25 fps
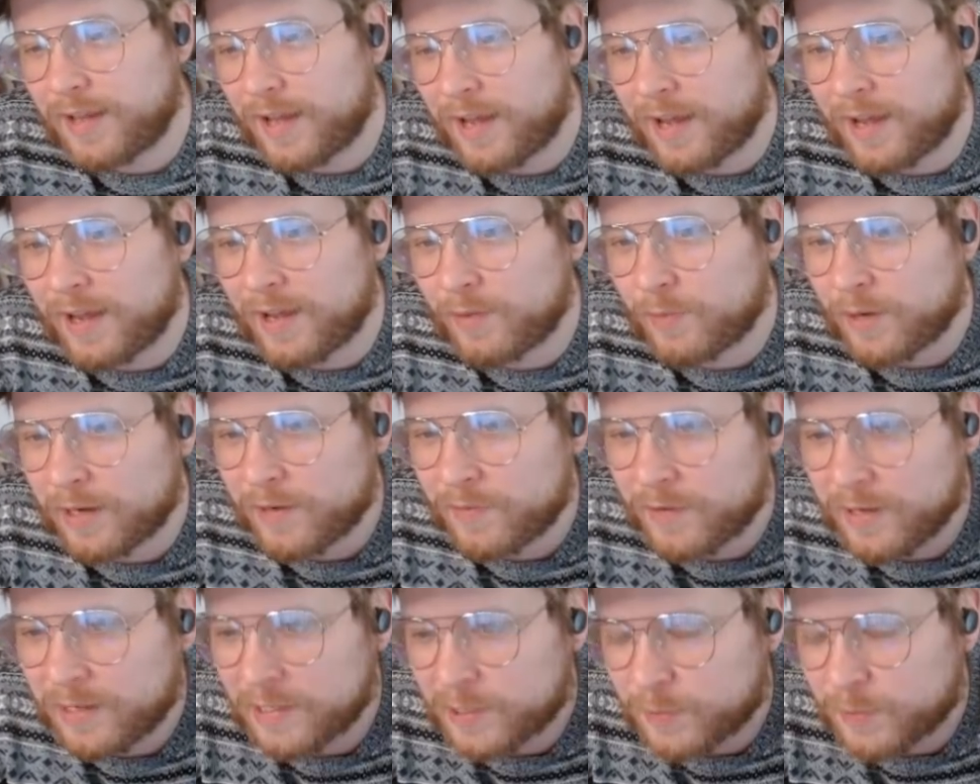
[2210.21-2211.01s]
Uh,
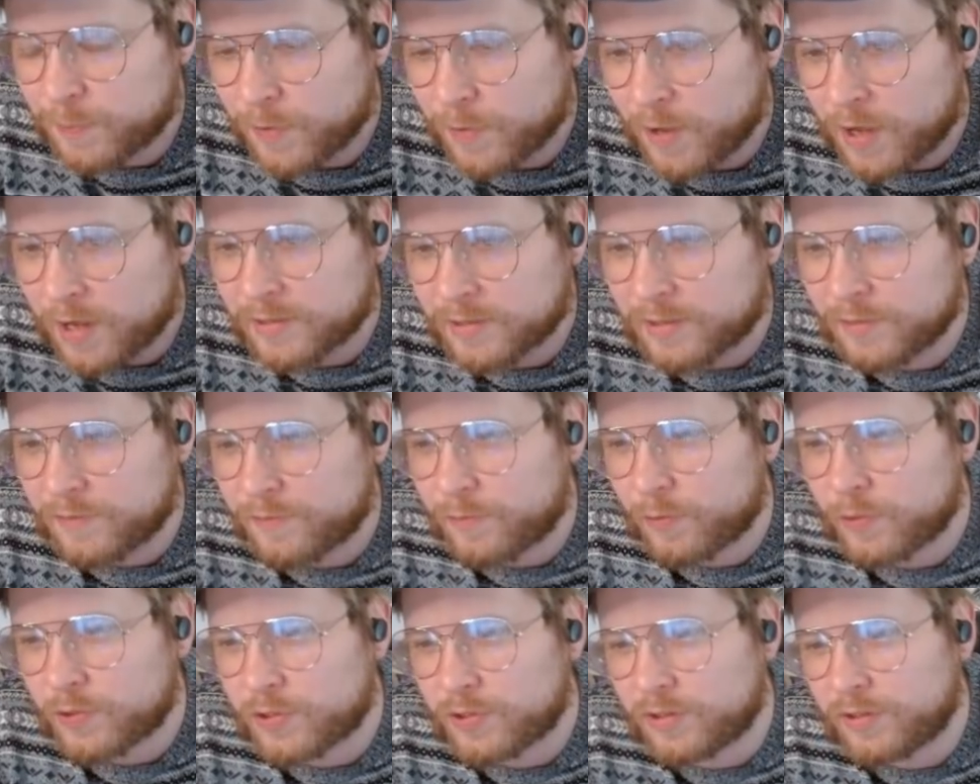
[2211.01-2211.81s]
Ragavan gets blocked,
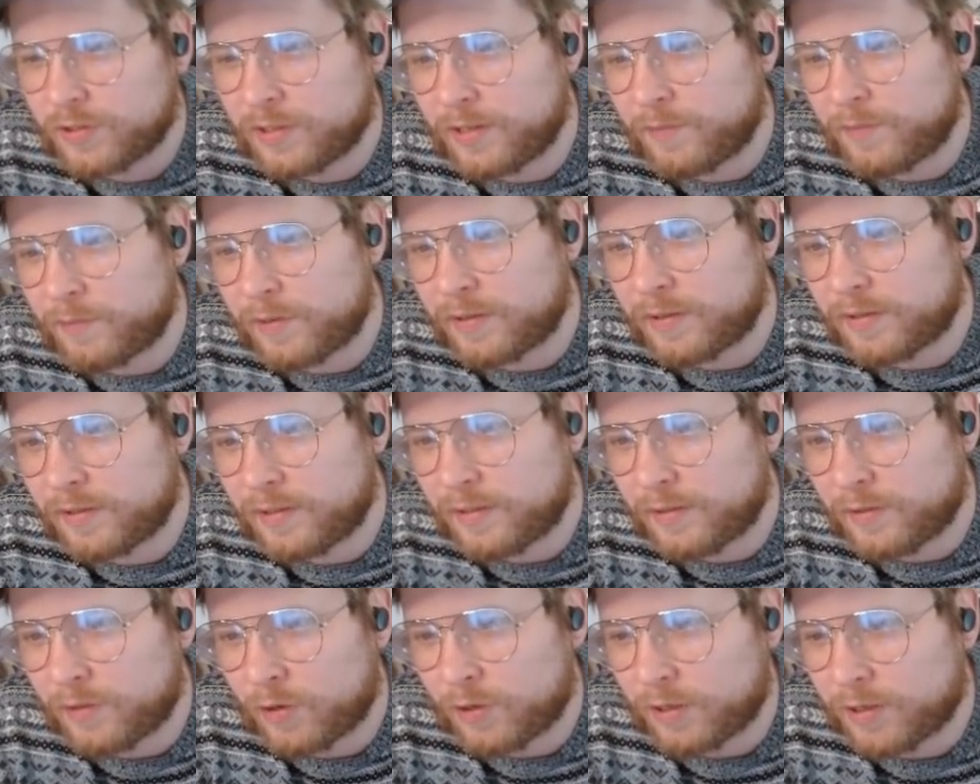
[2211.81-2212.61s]
unfortunately, by
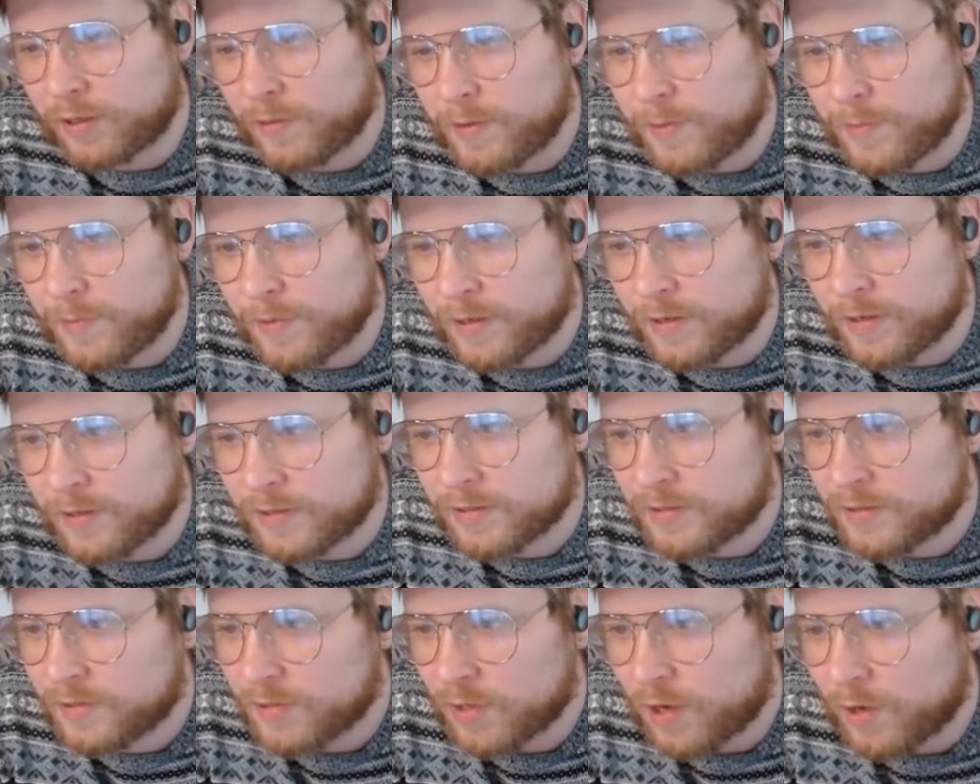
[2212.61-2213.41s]
the
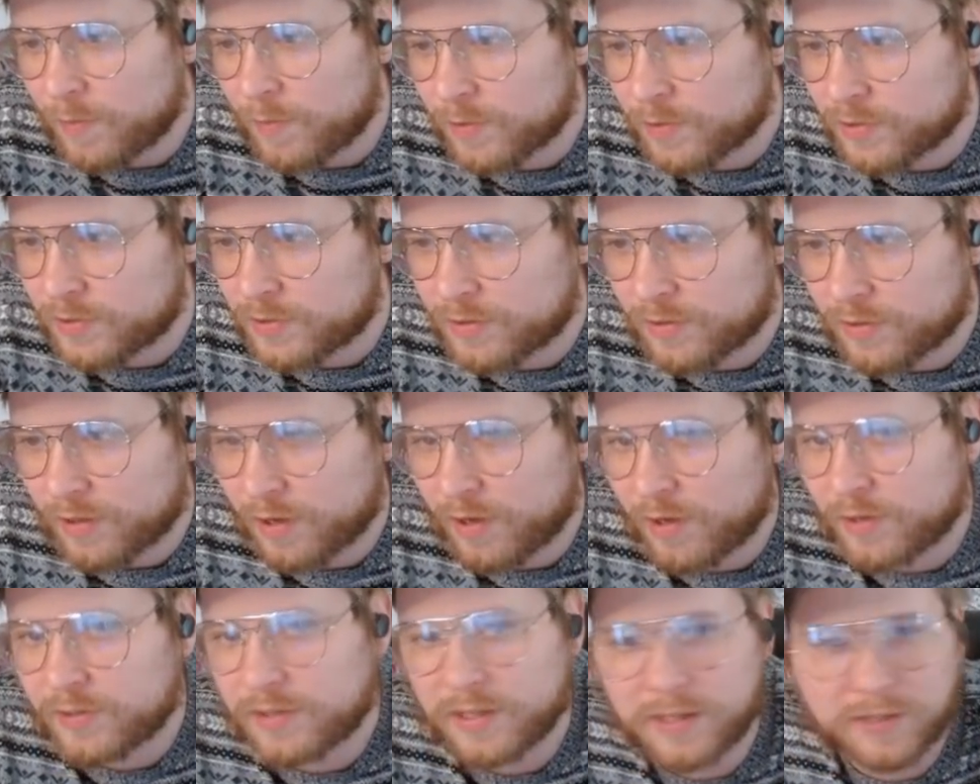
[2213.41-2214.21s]
Narcomoeba. It's almost
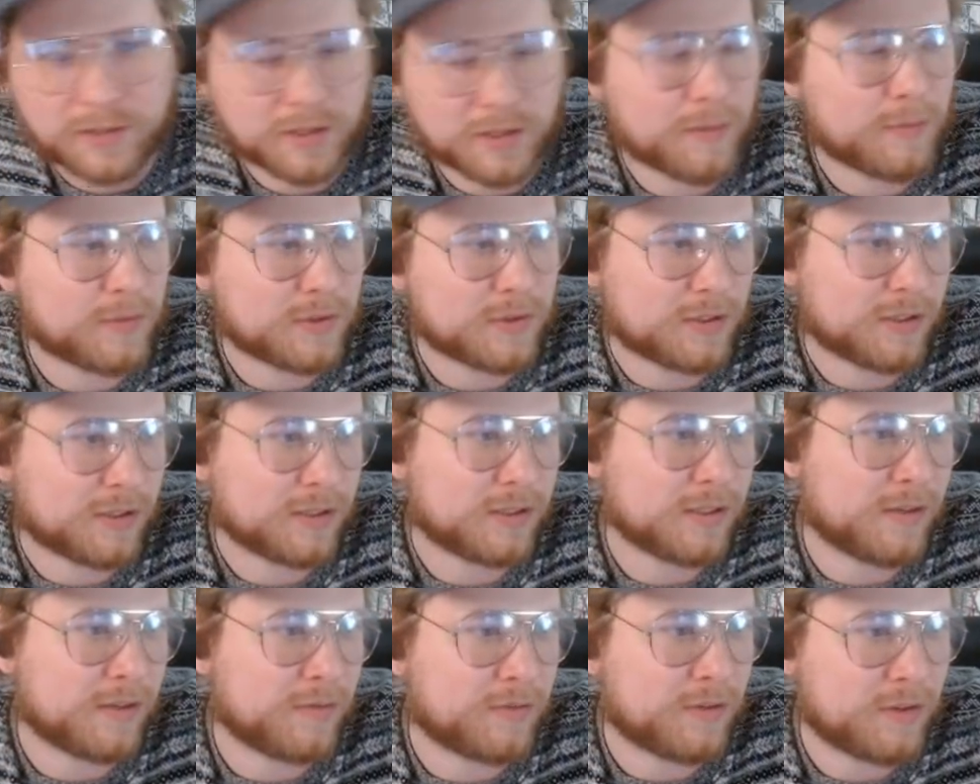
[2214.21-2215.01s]
uh, it's almost good
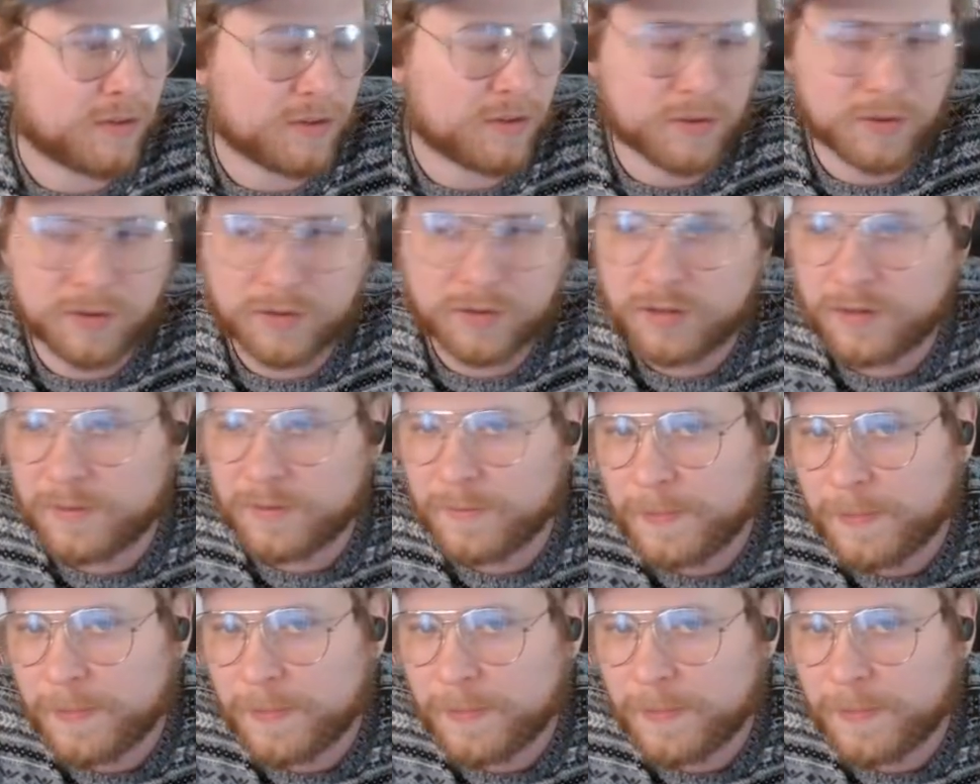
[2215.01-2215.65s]
enough though.